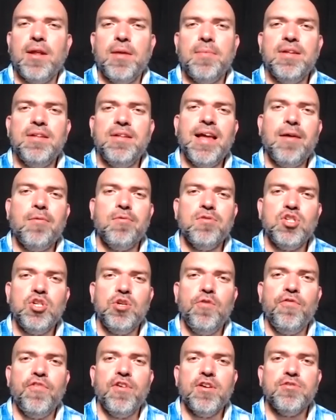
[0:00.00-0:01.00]
I mean, now with
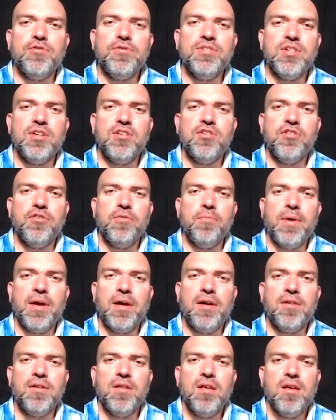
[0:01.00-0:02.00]
two victories under your
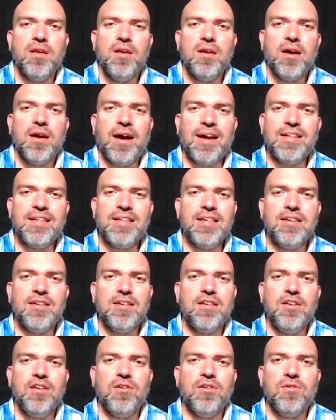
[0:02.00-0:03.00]
belt, I think
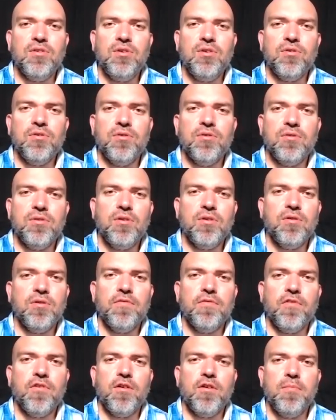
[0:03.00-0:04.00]
you know you're you're
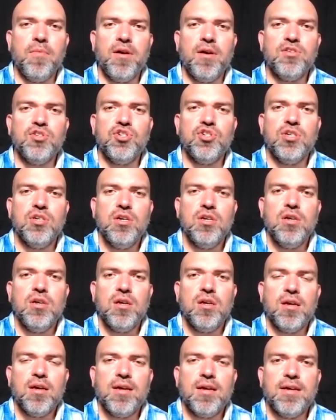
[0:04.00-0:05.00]
very much,
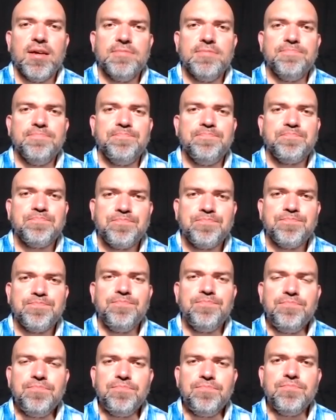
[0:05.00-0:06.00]
um,
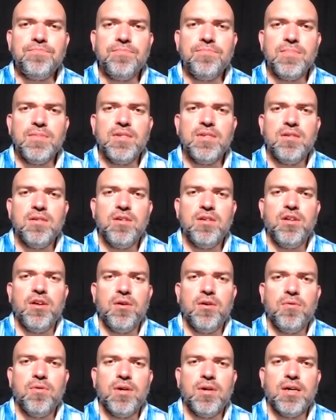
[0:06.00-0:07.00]
you
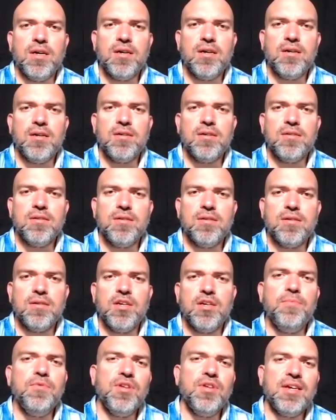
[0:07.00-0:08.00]
know, uh,
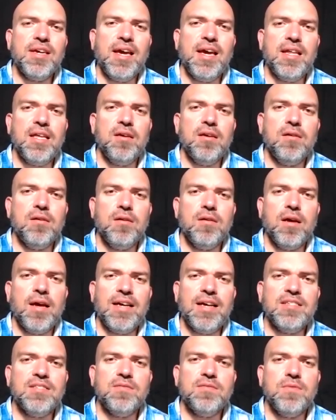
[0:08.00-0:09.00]
communicating
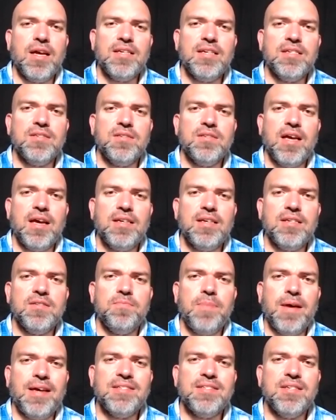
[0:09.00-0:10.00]
as as as
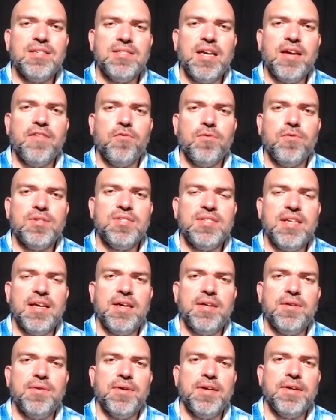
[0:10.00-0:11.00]
best as ever with
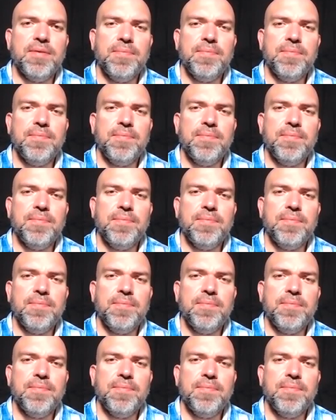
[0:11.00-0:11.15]
Stan, right?